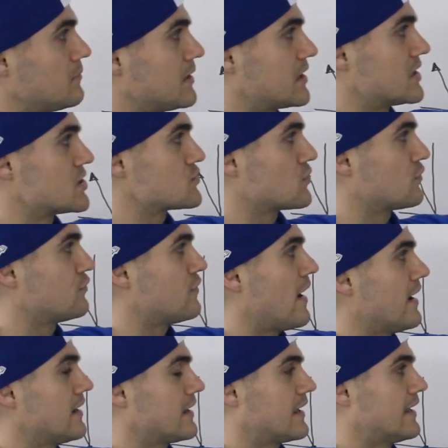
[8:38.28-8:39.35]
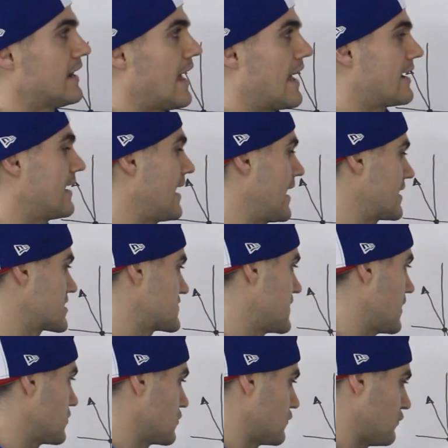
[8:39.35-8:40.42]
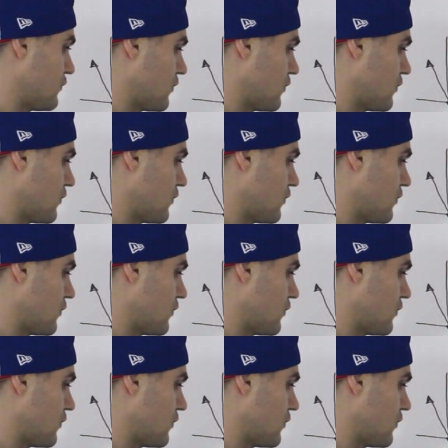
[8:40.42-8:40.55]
because we're finding it at an x value of